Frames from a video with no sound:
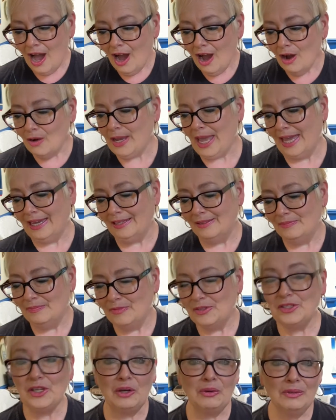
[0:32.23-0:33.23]
Okay,
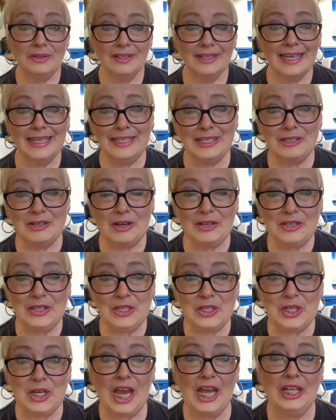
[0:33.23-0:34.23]
so let's start
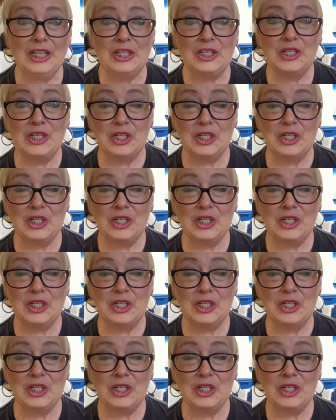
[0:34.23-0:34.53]
this challenge.